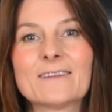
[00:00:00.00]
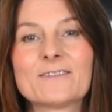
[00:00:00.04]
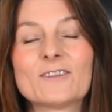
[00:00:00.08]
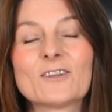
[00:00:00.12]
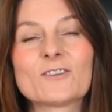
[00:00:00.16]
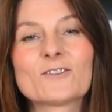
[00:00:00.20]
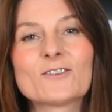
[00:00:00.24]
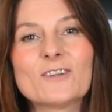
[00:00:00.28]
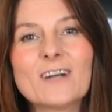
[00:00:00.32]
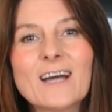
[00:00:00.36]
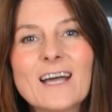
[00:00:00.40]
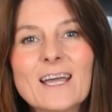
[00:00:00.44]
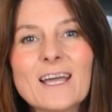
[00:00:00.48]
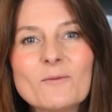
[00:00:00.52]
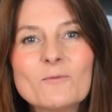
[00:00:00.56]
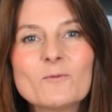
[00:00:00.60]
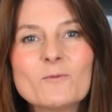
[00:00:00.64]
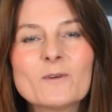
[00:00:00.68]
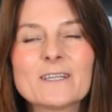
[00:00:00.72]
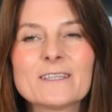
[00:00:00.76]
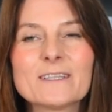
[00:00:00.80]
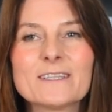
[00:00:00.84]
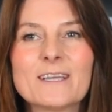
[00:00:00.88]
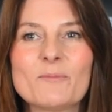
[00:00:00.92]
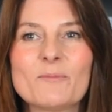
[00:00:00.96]
The time
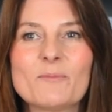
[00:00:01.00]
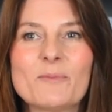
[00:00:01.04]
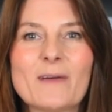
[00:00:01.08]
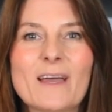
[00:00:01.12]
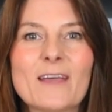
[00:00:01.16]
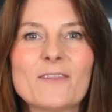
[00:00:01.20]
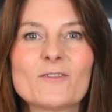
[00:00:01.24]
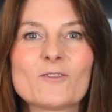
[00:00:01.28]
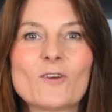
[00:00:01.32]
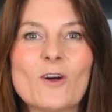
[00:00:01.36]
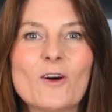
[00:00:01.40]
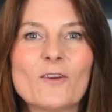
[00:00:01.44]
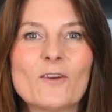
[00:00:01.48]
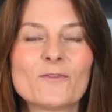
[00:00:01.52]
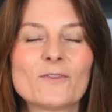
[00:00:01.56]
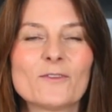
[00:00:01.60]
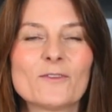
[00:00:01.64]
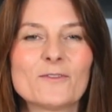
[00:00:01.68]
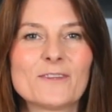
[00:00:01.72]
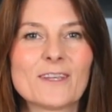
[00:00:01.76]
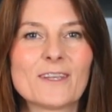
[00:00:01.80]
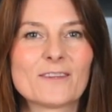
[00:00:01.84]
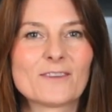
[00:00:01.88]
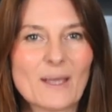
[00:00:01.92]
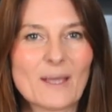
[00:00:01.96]
will depend
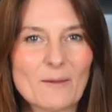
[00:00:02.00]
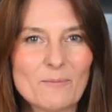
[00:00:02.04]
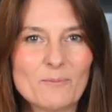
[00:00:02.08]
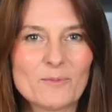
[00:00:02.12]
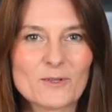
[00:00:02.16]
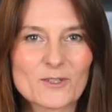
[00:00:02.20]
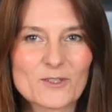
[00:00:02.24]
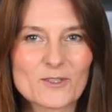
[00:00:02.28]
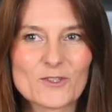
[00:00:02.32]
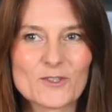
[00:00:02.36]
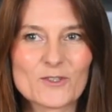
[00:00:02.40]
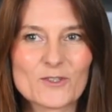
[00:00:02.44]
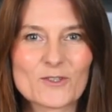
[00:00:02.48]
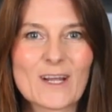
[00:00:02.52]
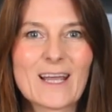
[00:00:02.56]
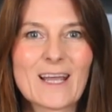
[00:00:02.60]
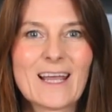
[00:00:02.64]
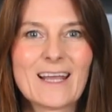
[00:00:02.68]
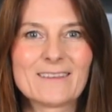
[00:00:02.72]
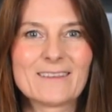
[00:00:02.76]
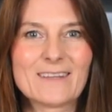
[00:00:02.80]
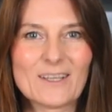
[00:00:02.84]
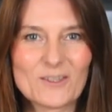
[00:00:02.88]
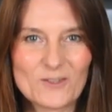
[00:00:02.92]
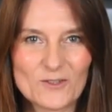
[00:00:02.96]
on the temperature
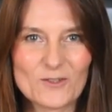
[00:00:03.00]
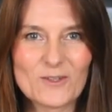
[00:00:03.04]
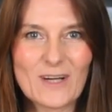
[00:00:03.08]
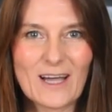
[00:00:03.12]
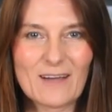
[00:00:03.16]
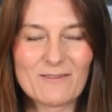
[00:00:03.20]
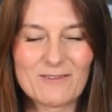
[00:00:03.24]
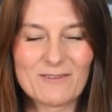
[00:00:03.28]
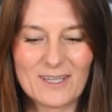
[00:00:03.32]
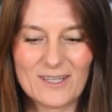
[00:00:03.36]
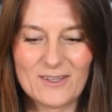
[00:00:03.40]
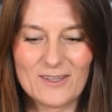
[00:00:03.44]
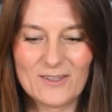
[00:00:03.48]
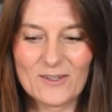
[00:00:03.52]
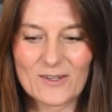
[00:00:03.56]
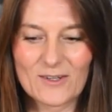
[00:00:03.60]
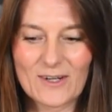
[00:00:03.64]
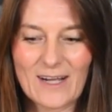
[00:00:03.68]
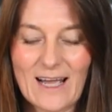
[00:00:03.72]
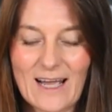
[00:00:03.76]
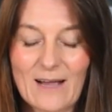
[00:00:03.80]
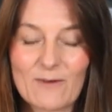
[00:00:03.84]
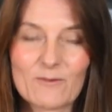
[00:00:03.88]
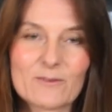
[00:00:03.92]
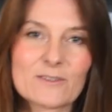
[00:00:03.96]
that you have in your
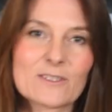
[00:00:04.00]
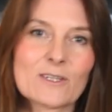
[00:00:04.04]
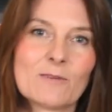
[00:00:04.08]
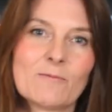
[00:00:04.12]
house.